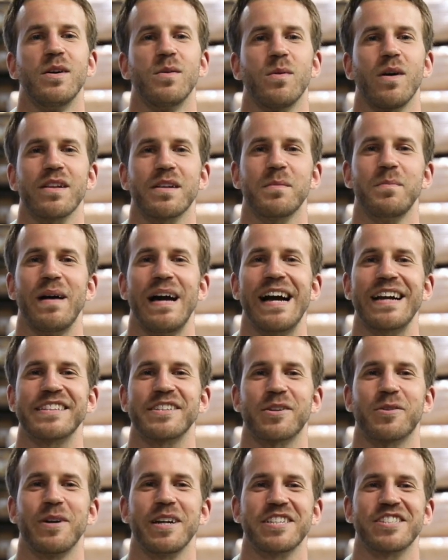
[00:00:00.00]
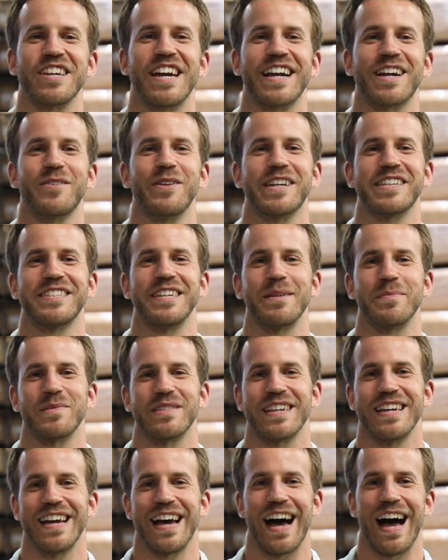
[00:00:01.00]
Welcome back to QuickJack Quick
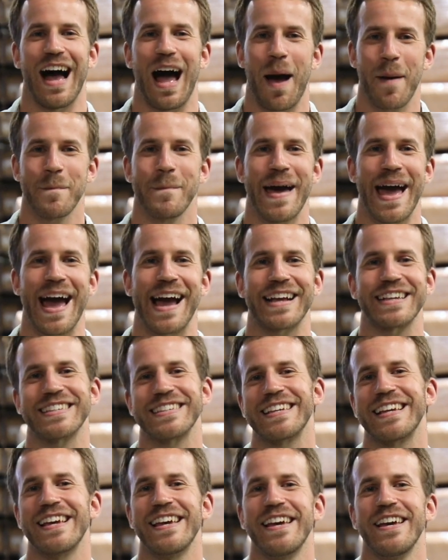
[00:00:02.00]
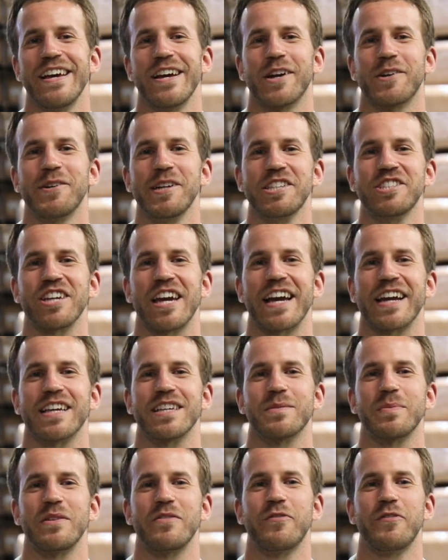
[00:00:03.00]
Tips. I'm Max. QuickJack
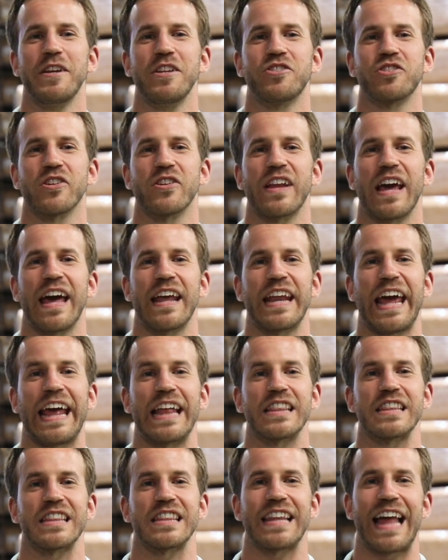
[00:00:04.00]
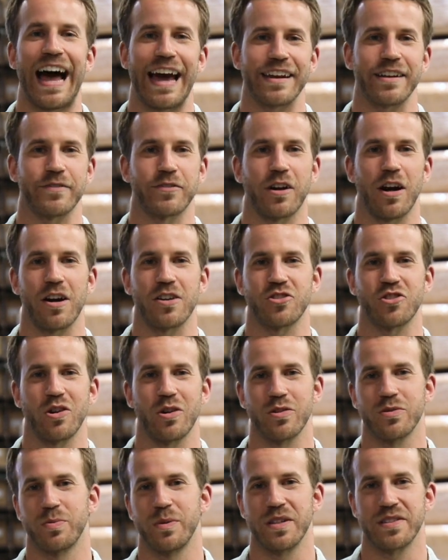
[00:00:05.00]
has been featured at a lot of car
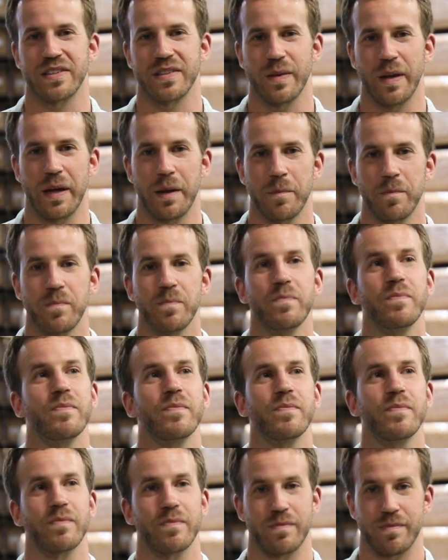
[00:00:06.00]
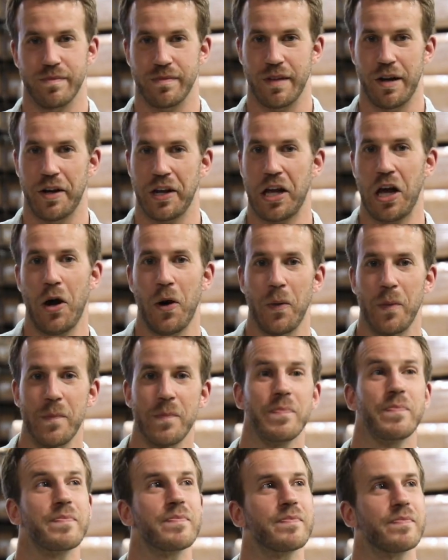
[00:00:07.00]
shows recently. There you go.
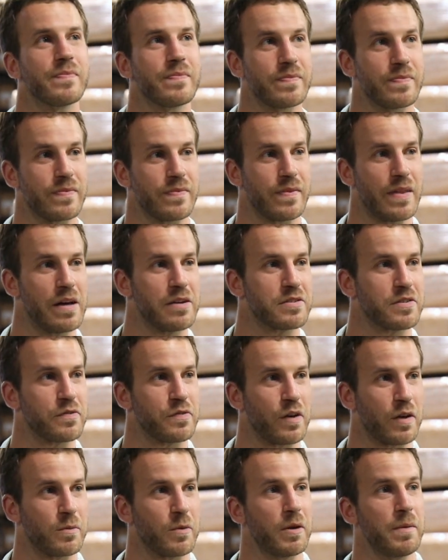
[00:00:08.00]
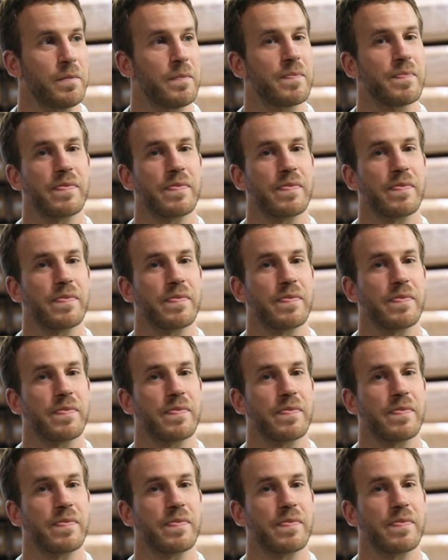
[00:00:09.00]
That was a fun one.